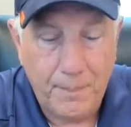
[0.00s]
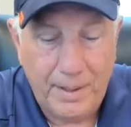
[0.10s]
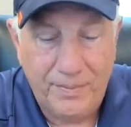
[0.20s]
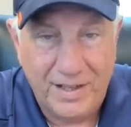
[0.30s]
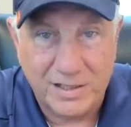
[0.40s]

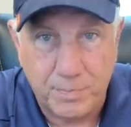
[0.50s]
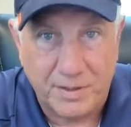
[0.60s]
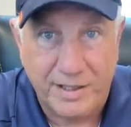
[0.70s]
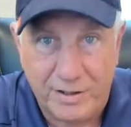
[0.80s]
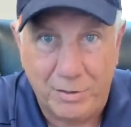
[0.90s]
in this
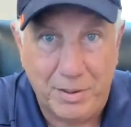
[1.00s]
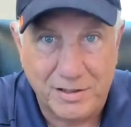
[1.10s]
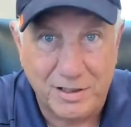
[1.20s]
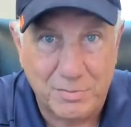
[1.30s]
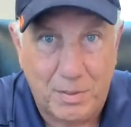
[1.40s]
particular
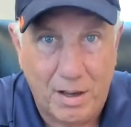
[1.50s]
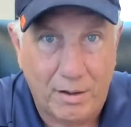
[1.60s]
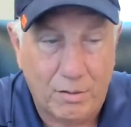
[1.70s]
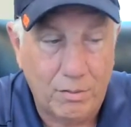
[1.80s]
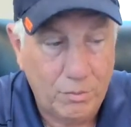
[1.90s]
business
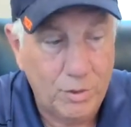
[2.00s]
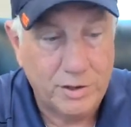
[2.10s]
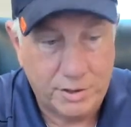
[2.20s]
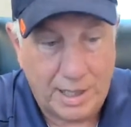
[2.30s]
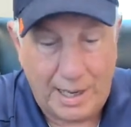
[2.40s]
model,
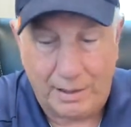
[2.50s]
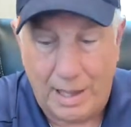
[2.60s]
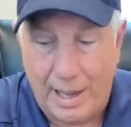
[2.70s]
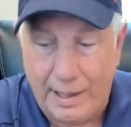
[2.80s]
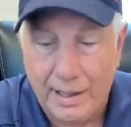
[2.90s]
which I
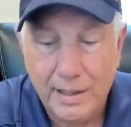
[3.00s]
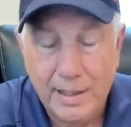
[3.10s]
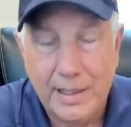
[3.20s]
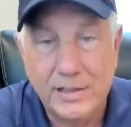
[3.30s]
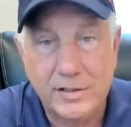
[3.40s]
like,
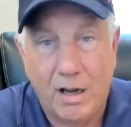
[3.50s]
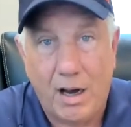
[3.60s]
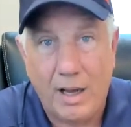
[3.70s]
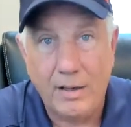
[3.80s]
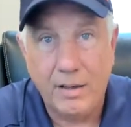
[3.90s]
is
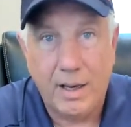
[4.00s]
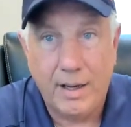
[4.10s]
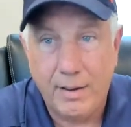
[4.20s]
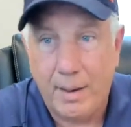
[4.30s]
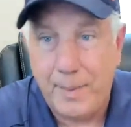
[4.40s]
not
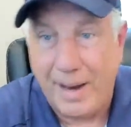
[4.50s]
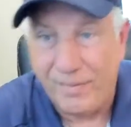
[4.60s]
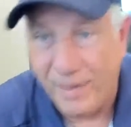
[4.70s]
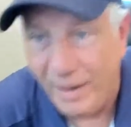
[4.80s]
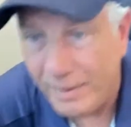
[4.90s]
a
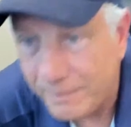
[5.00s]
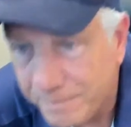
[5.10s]
bad thing.